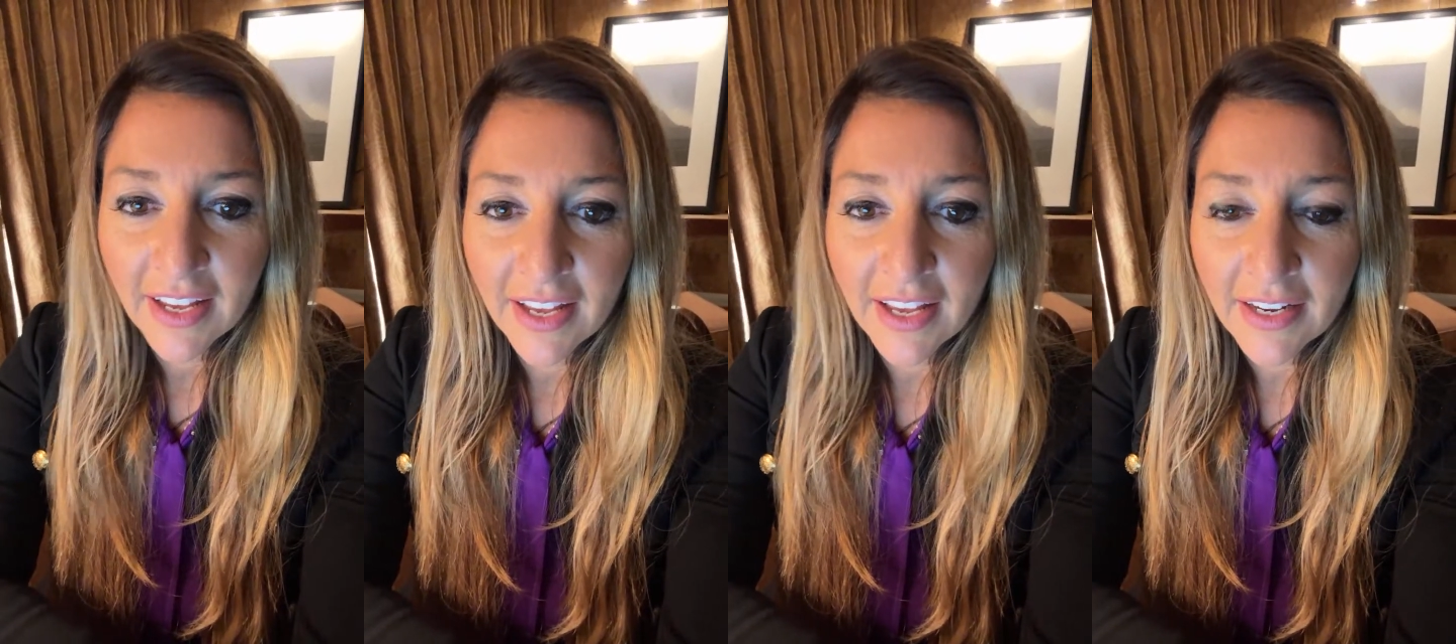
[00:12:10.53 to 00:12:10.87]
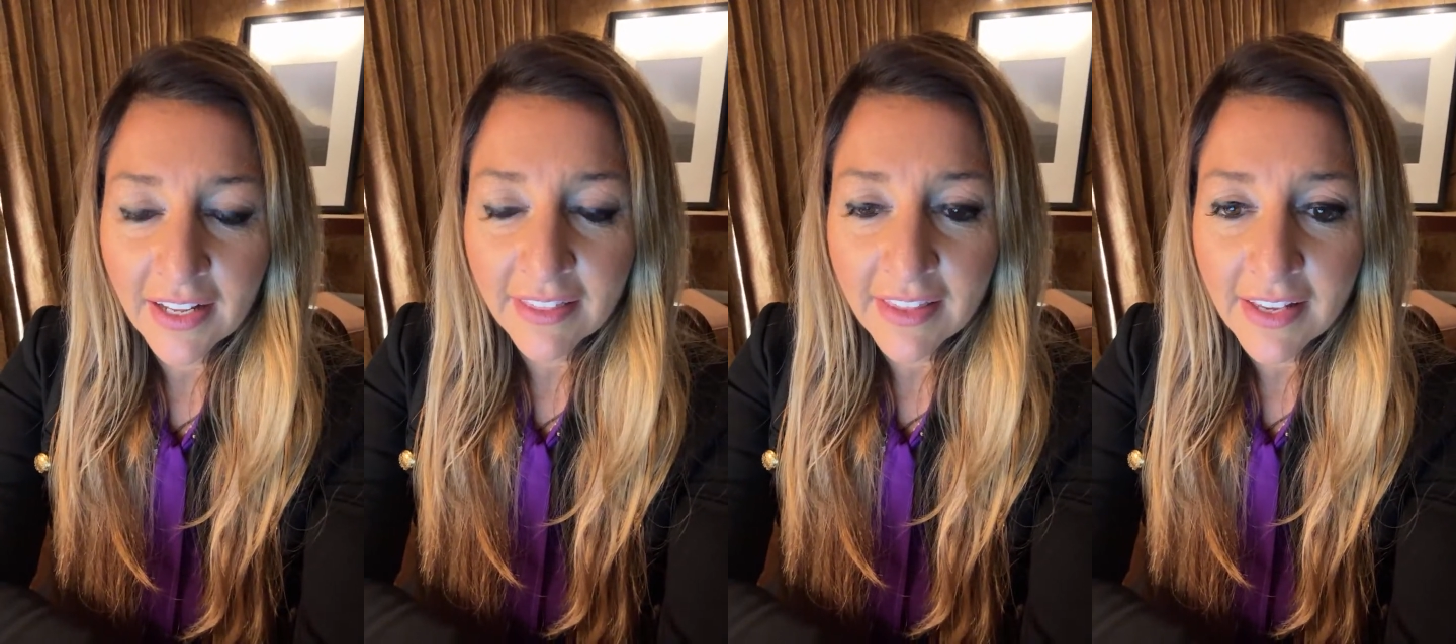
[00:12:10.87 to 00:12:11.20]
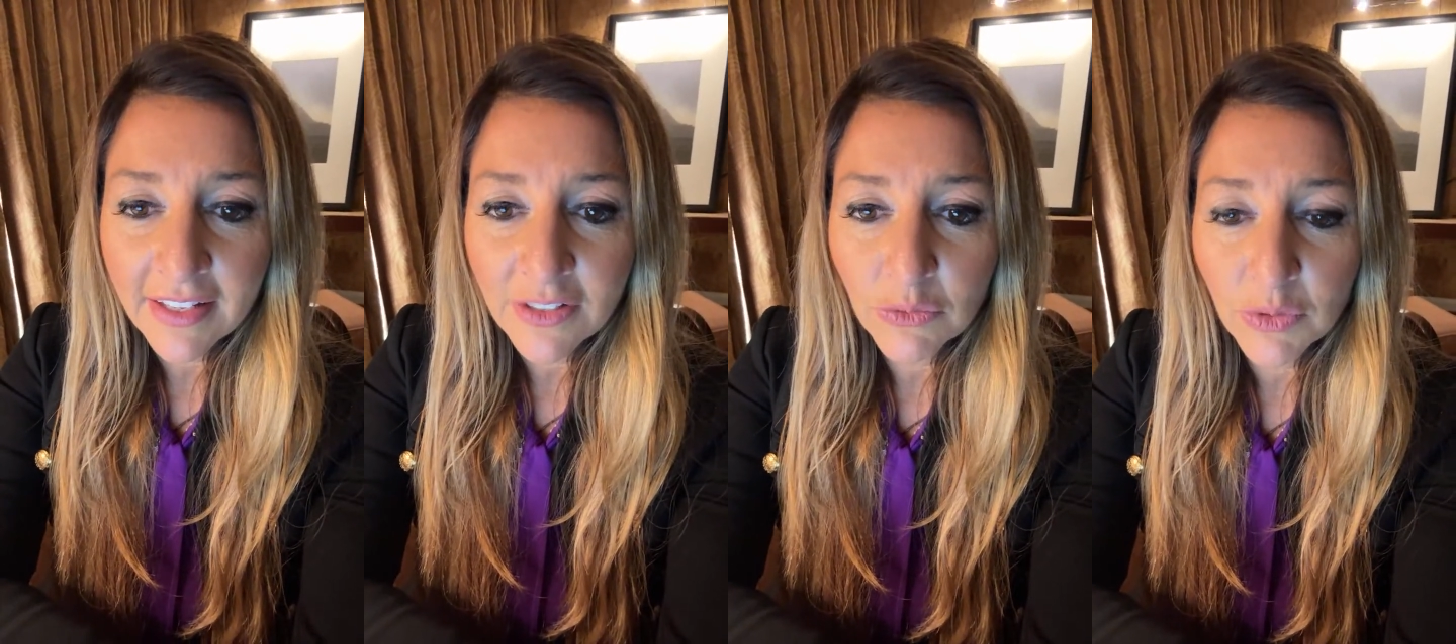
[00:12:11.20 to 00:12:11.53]
And I think
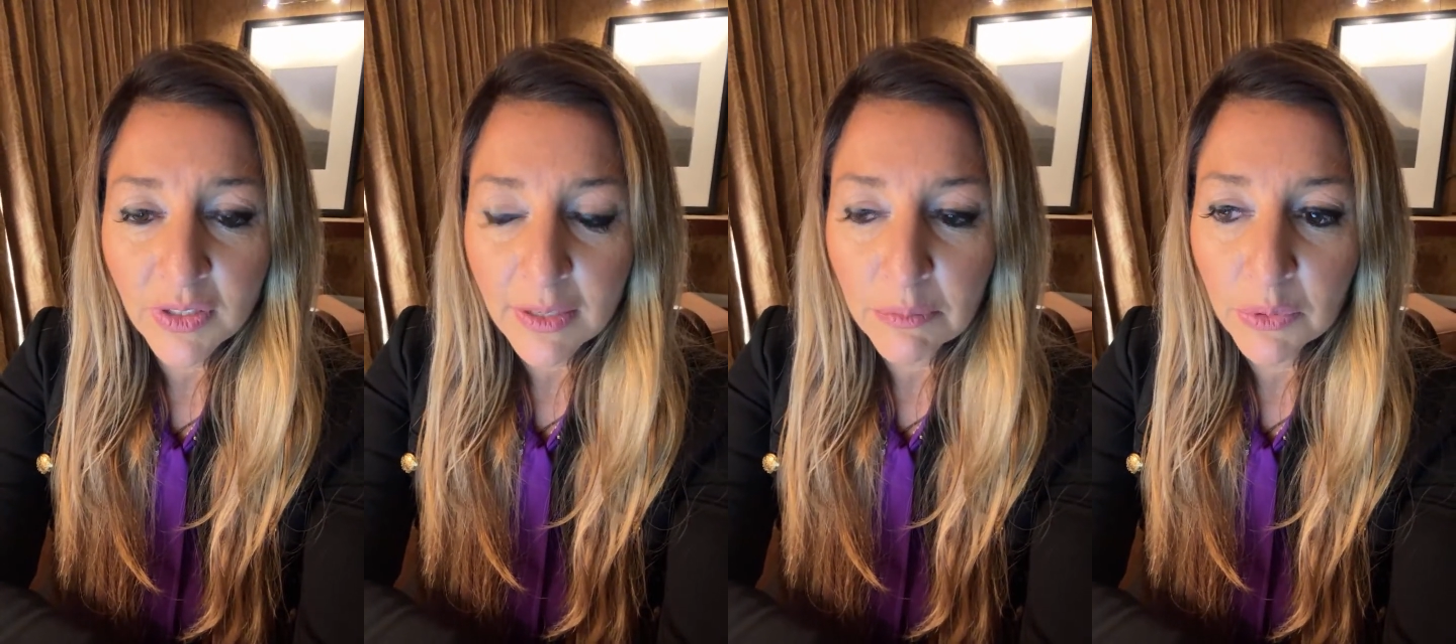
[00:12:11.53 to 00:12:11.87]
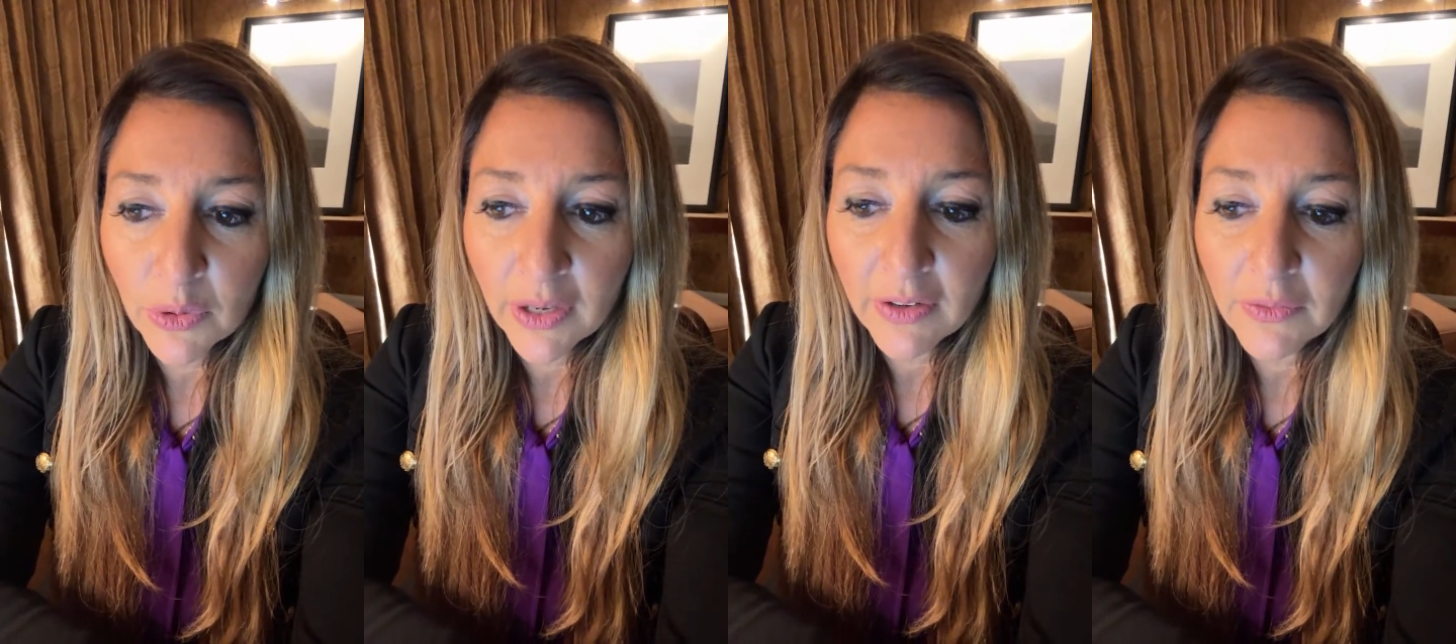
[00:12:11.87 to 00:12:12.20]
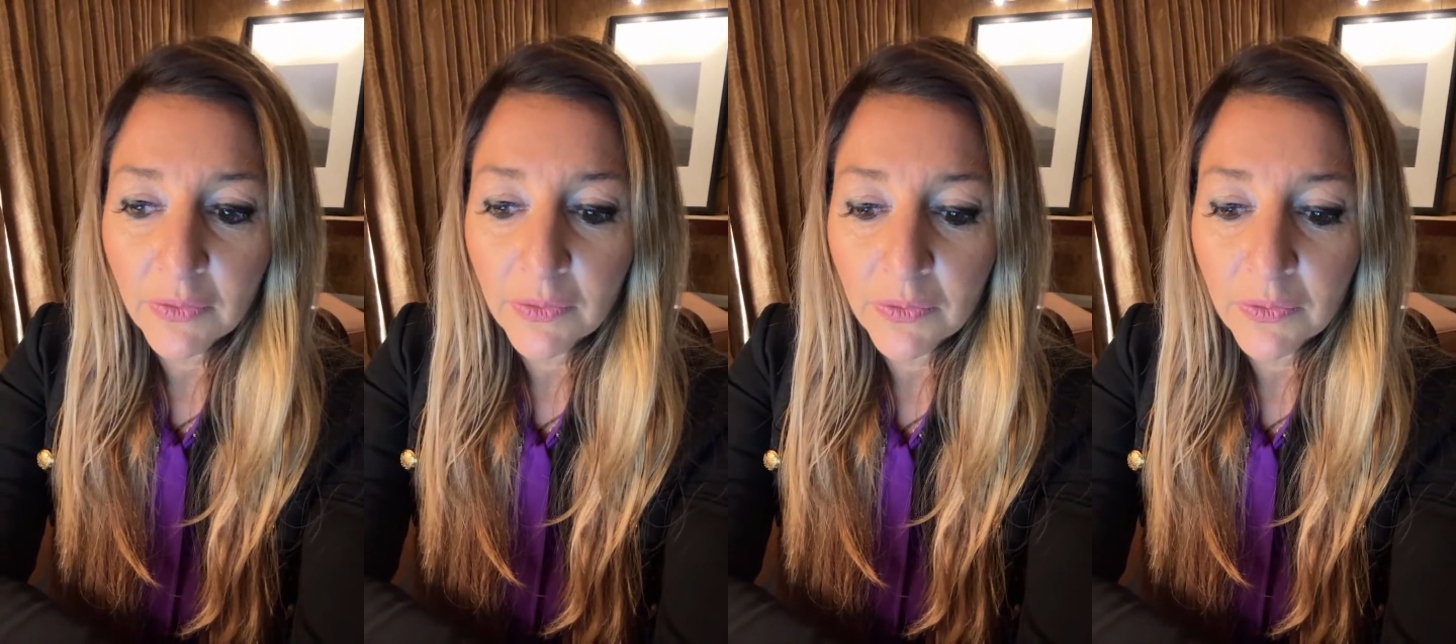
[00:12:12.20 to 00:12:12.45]
it's really important